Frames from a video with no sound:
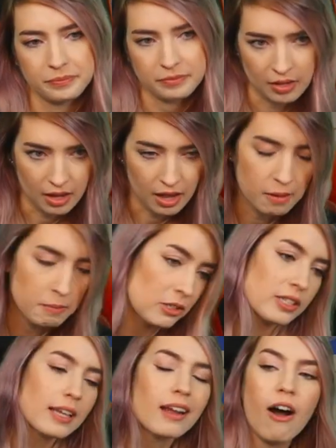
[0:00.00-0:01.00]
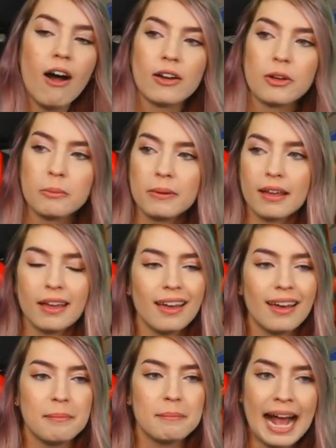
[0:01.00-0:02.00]
I'm gonna just hit autoplay
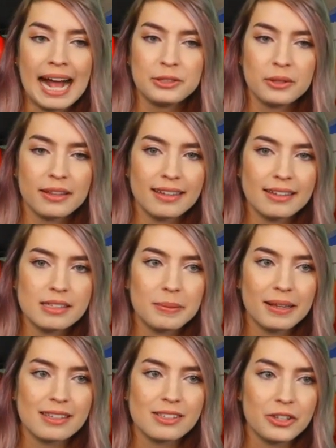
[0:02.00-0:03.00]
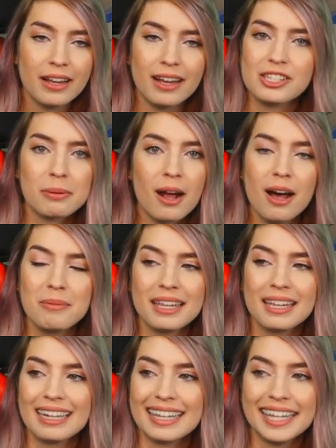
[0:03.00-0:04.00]
and manual this because you guys are probably gonna
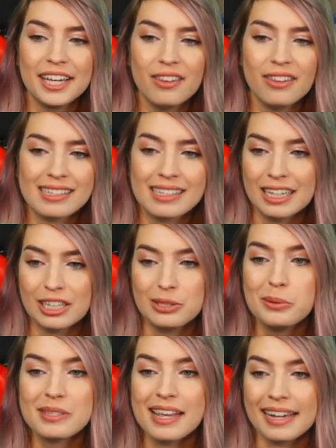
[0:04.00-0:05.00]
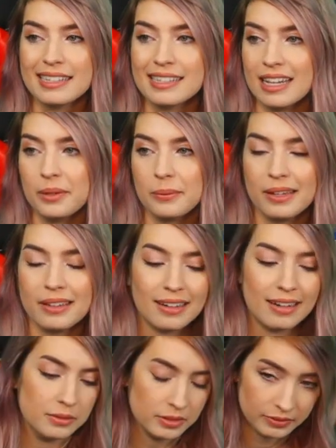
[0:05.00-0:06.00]
kill this in like 2 seconds anyway that I don't
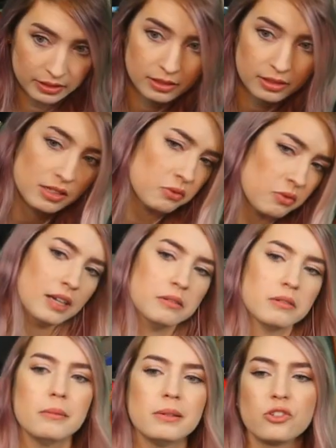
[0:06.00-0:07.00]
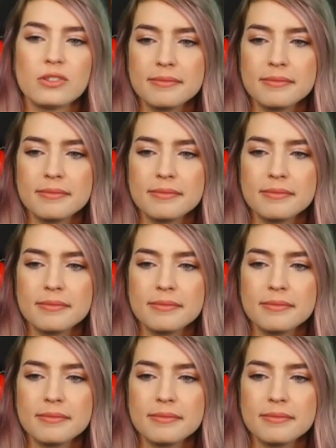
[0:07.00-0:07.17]
even need to. It's fine. I'm gonna just.